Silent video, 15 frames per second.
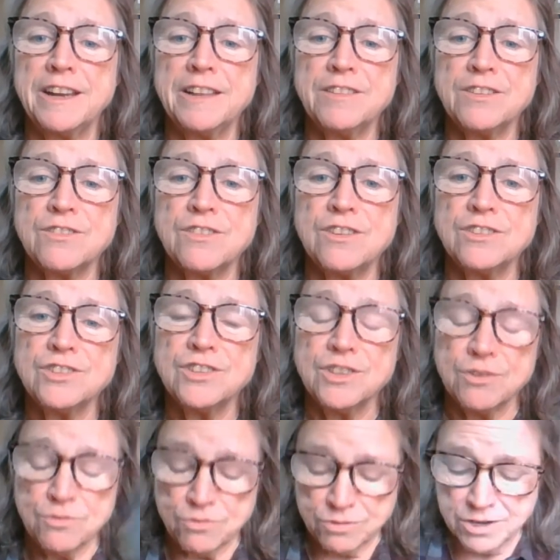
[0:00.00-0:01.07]
And they're
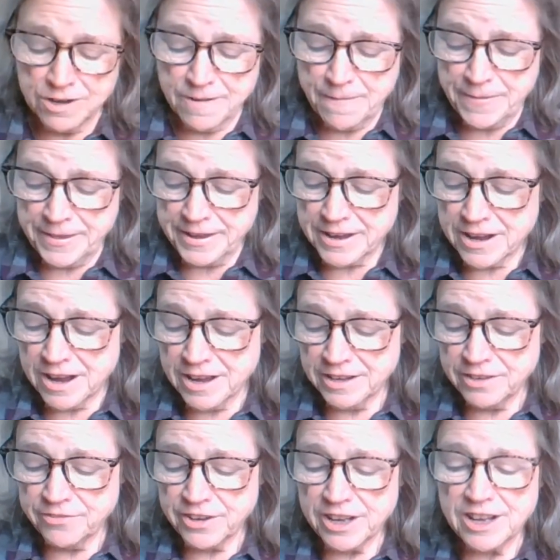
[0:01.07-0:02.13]
also
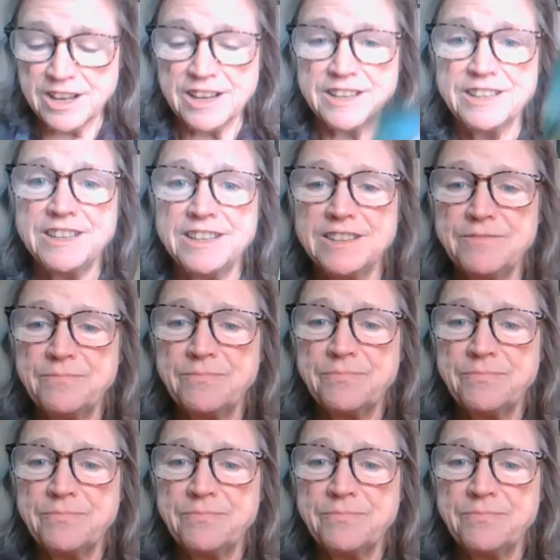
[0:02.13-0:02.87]
kind of odd